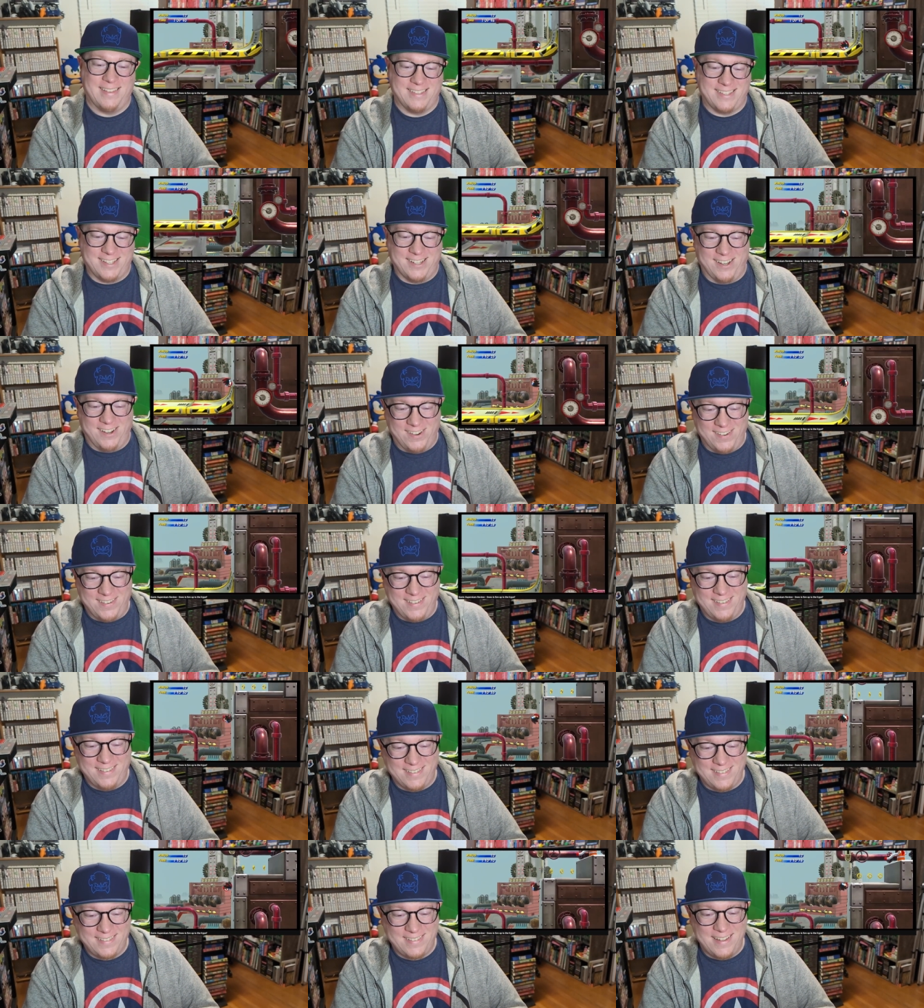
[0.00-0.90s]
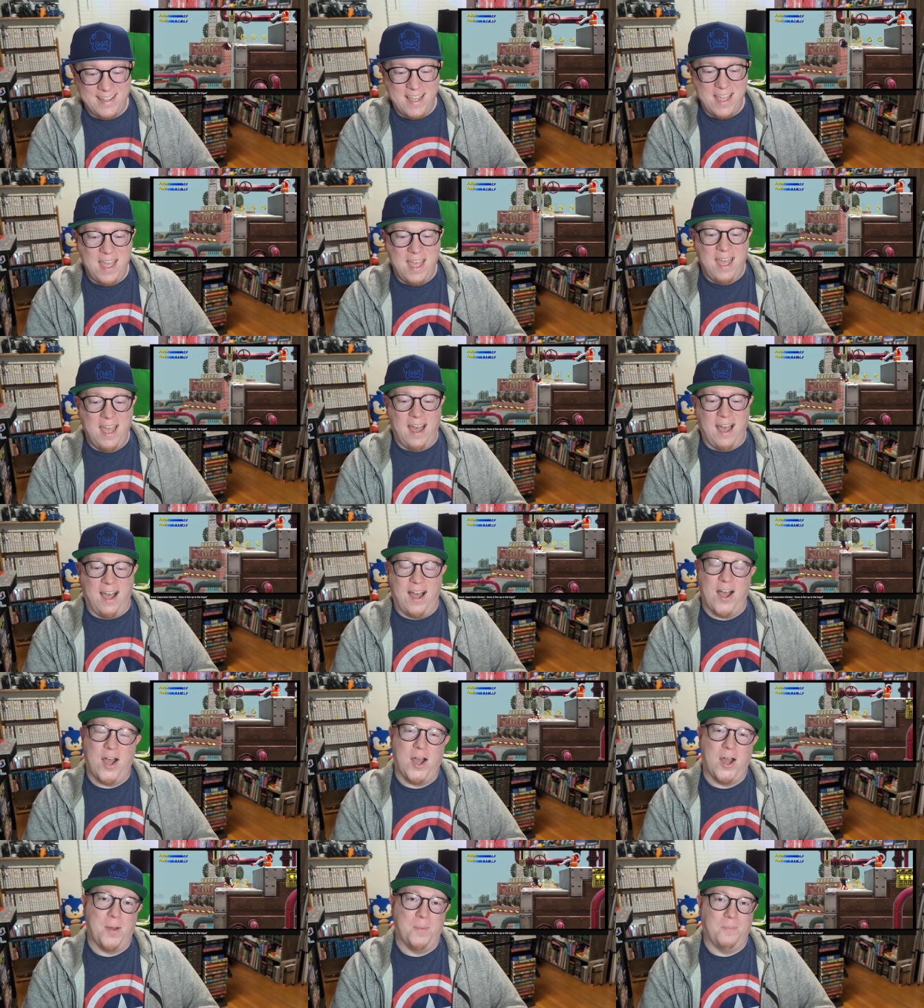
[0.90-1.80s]
so
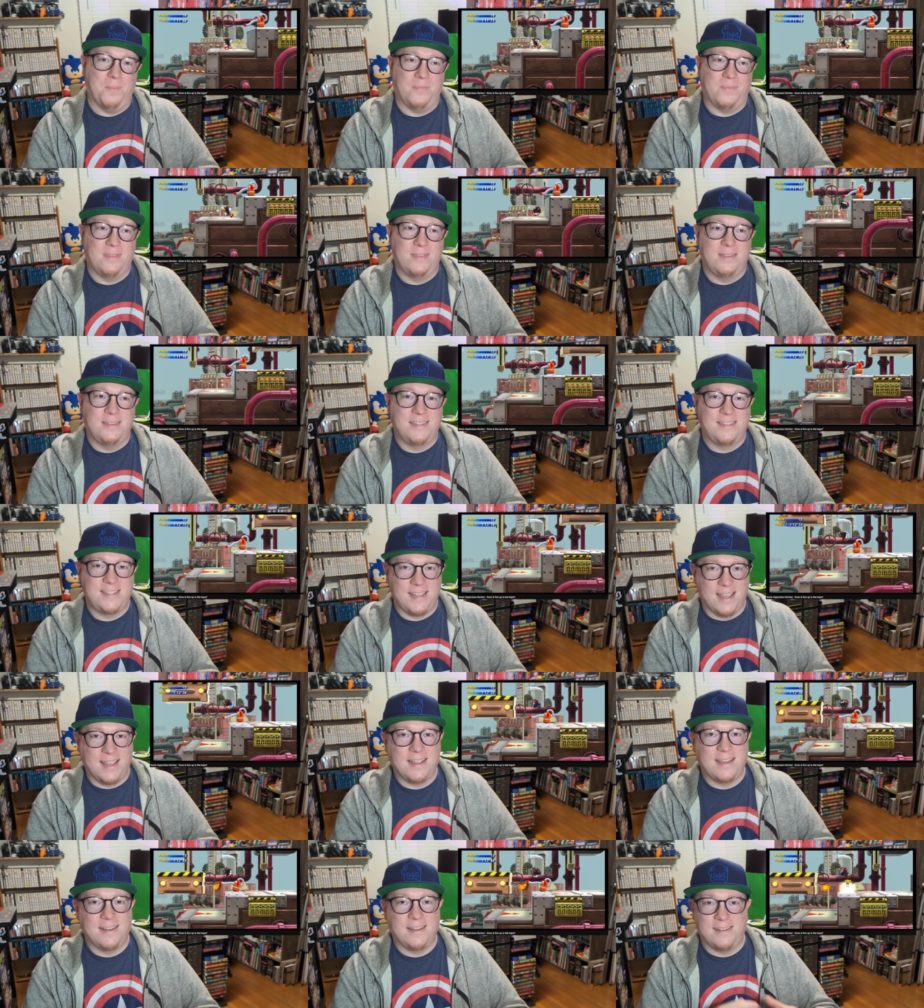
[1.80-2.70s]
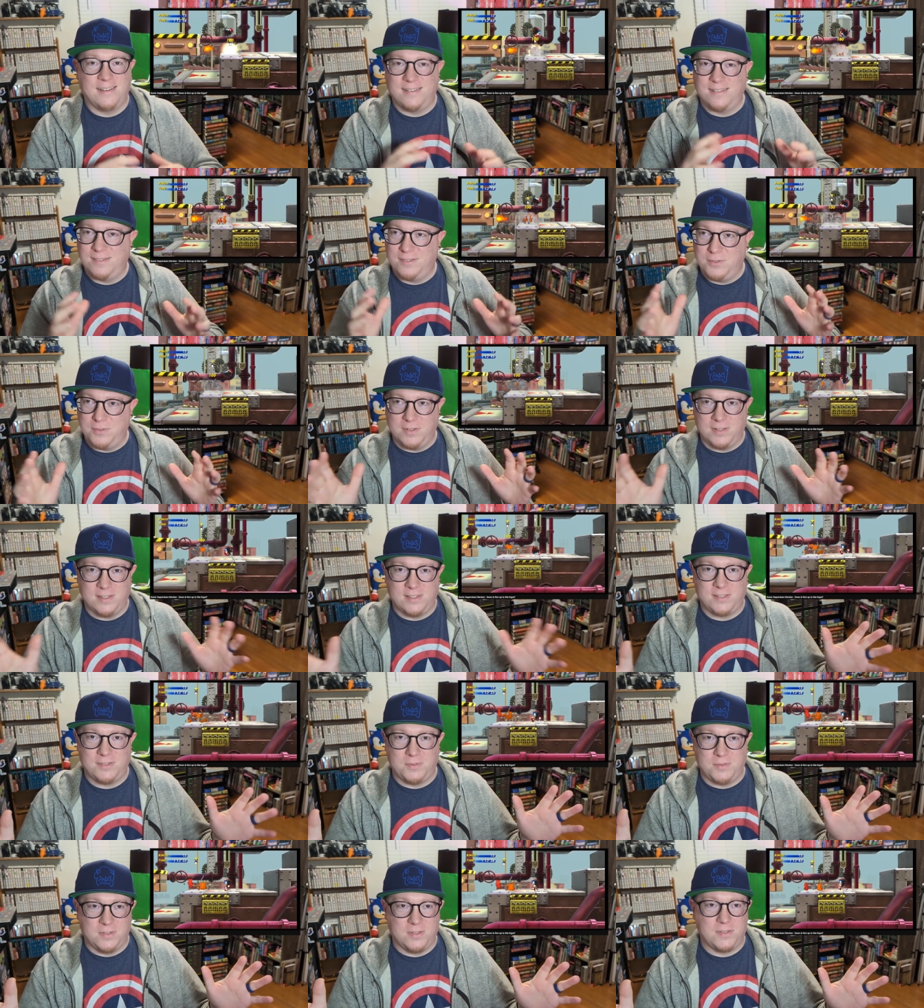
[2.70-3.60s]
um, Sega
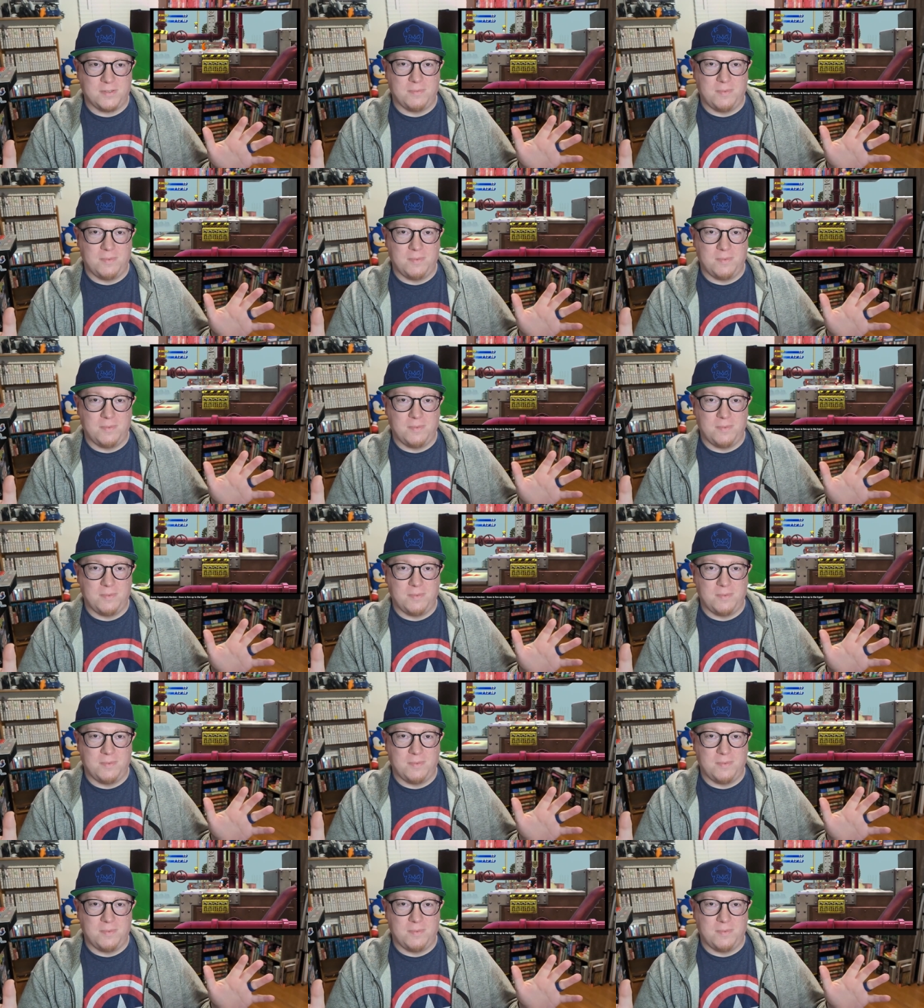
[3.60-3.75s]
was was